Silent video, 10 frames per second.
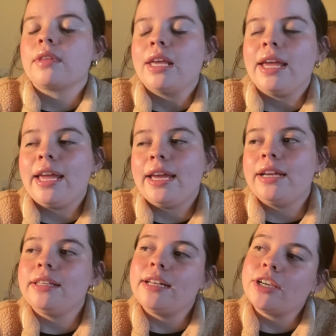
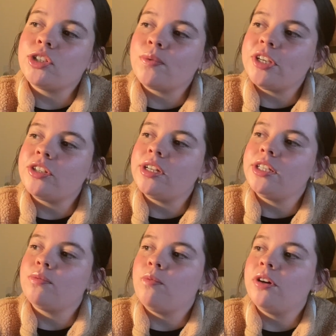And the next question
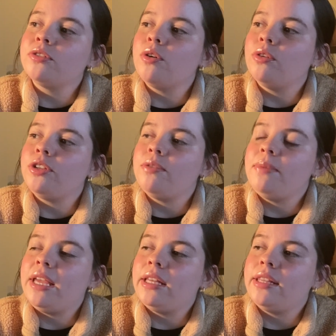is one goal you
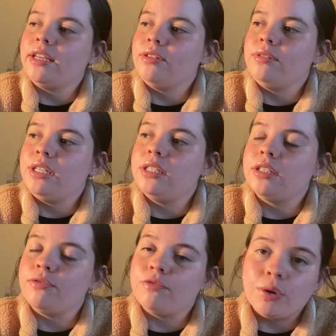made that you need
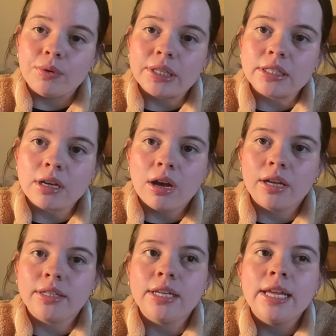to focus
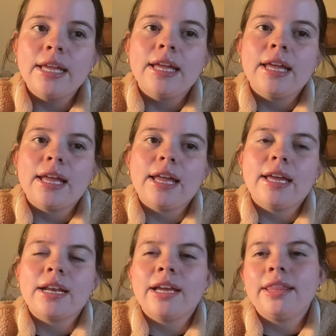on.
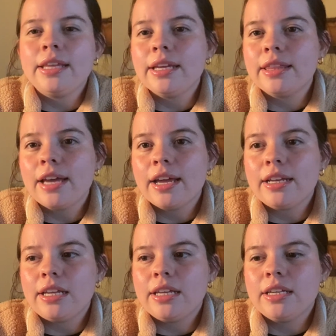And I think that
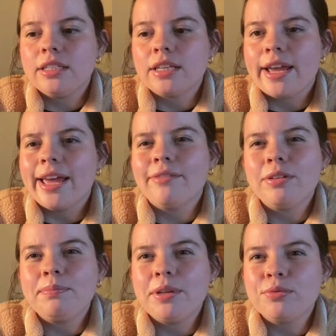is, I
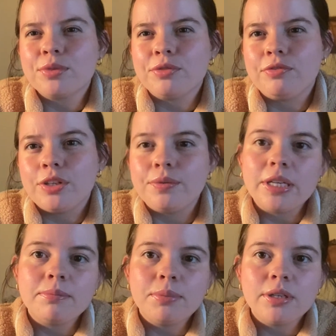haven't been
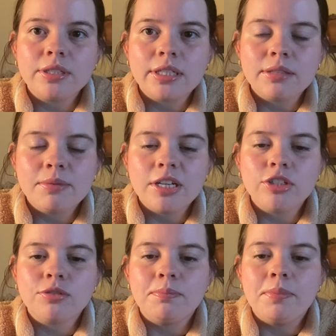reviewing books as
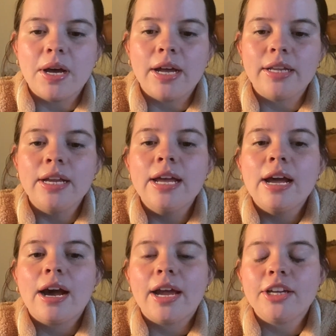much, but
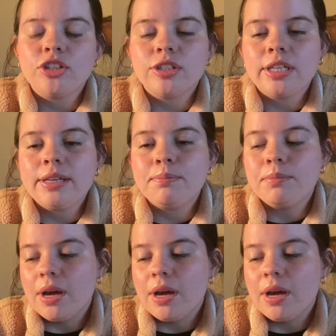I actually